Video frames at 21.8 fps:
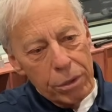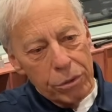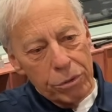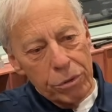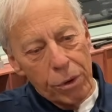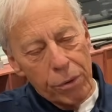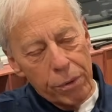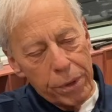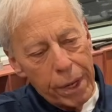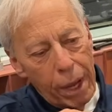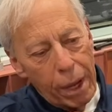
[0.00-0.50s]

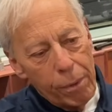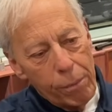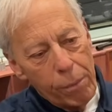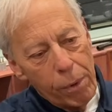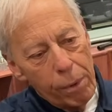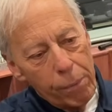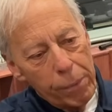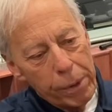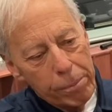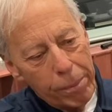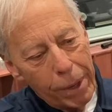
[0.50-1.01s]
So yeah,
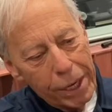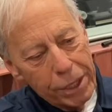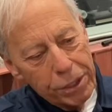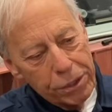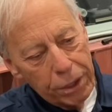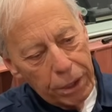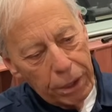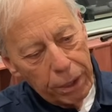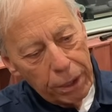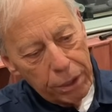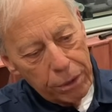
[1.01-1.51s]
what we
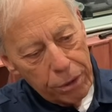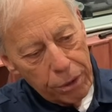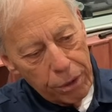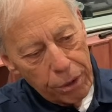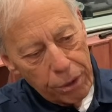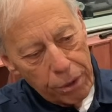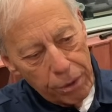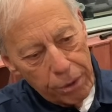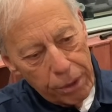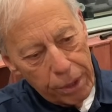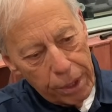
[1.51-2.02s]
basically
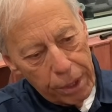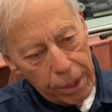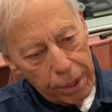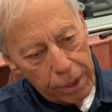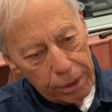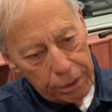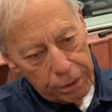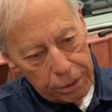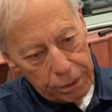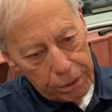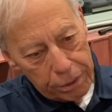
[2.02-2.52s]
do
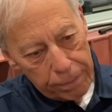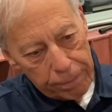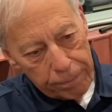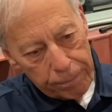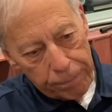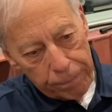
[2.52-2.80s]
is